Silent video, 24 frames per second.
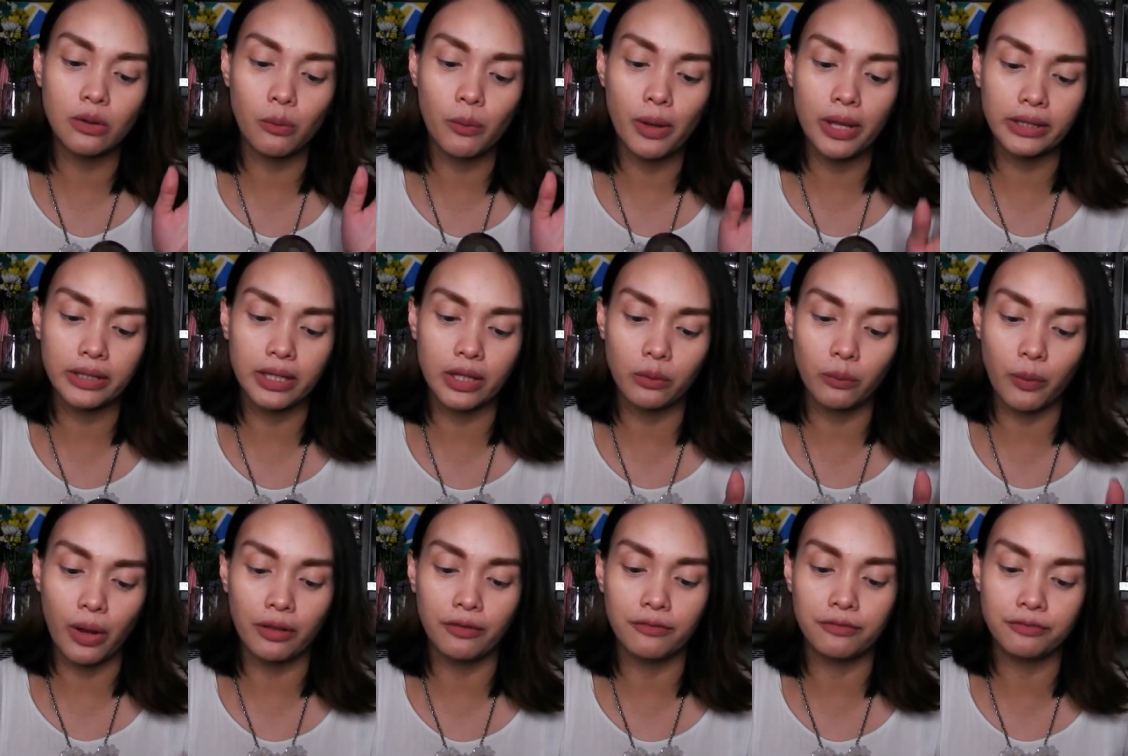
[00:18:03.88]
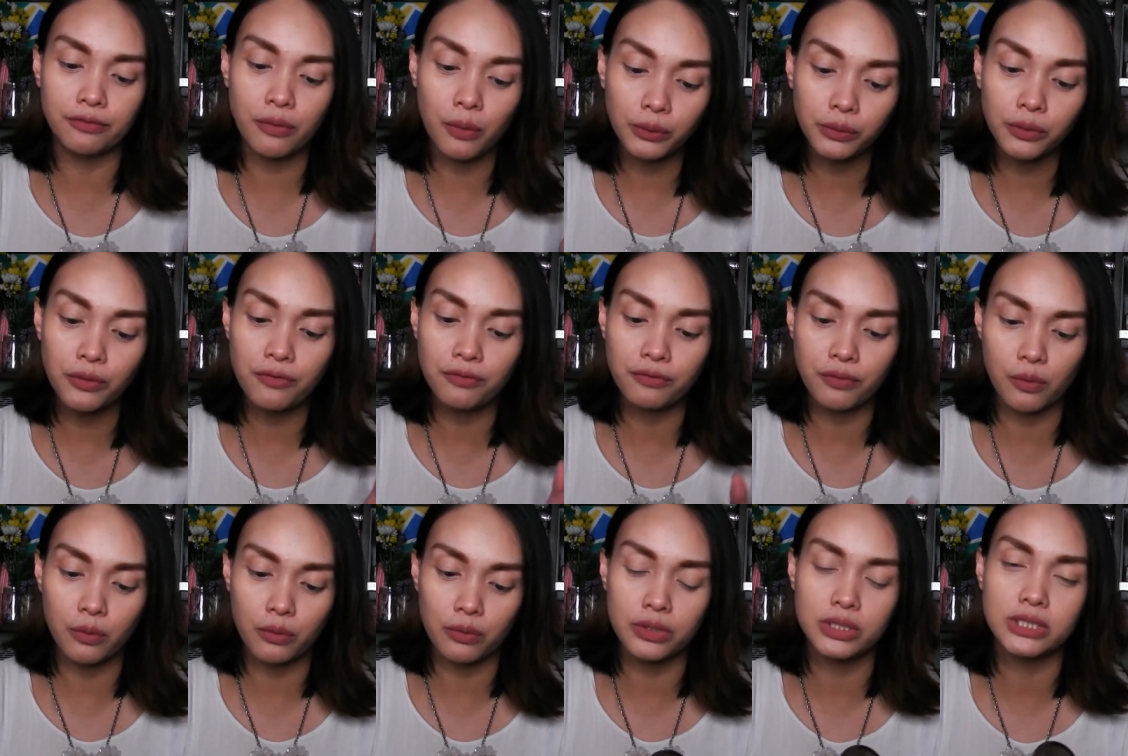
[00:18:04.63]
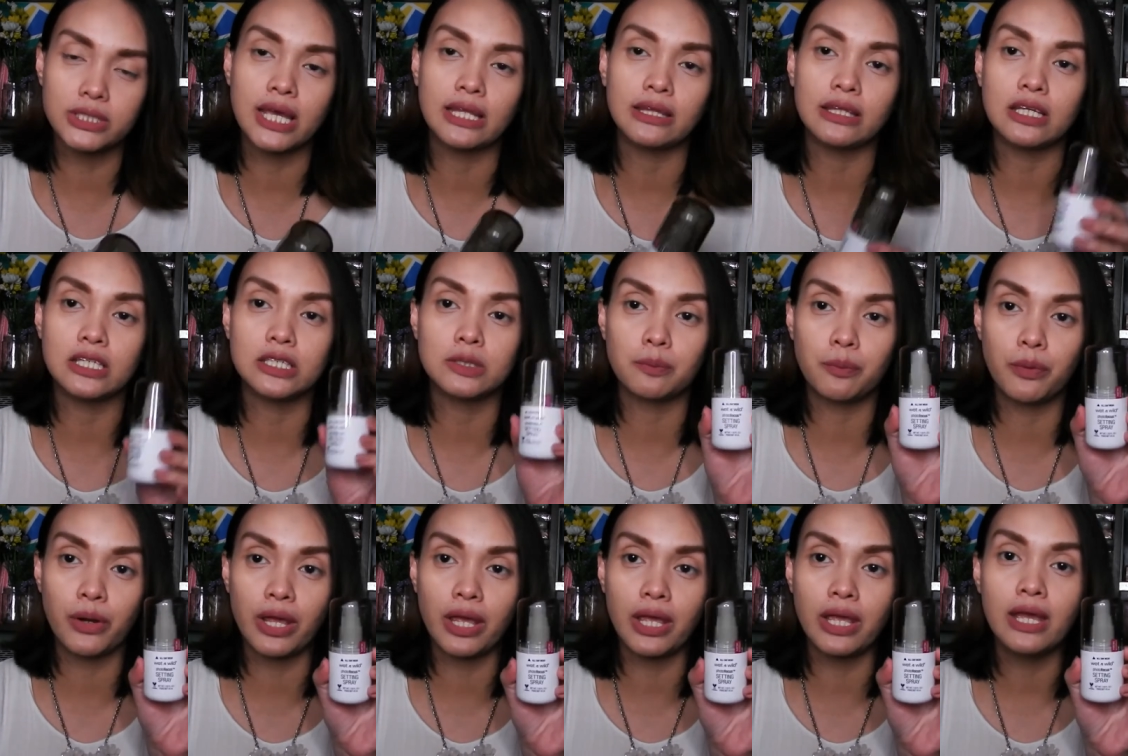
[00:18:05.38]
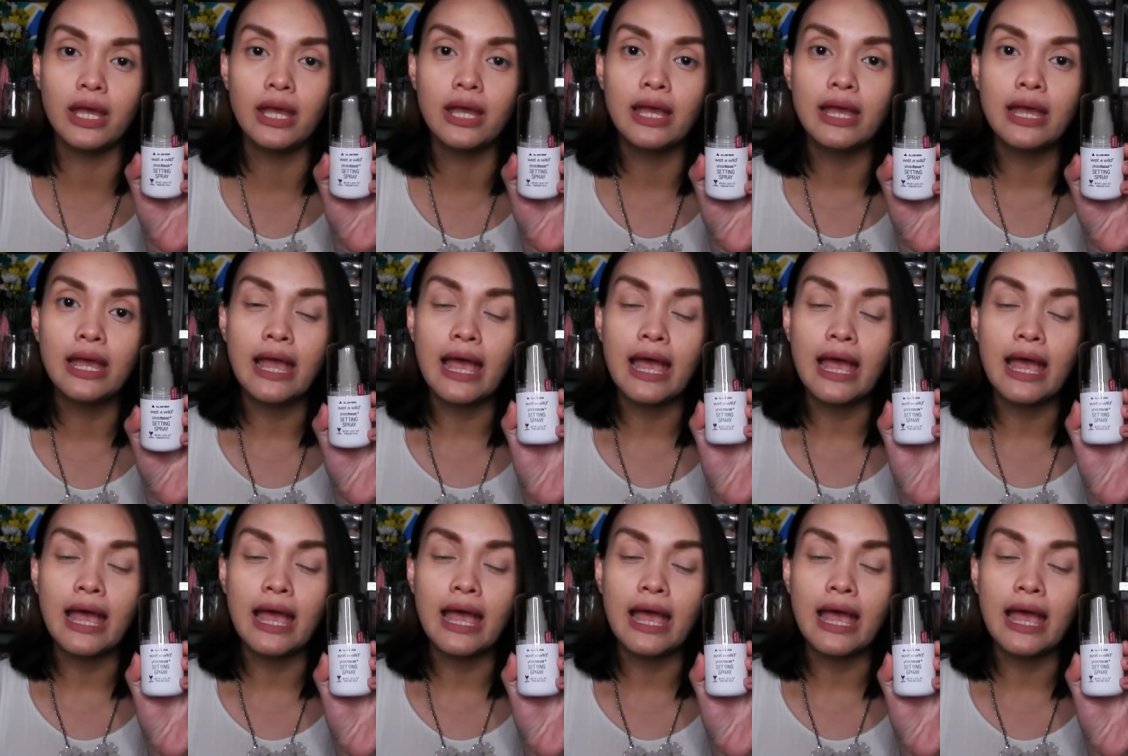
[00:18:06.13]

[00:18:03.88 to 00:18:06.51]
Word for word: the Wet n' Wild Photo Focus Setting Spray.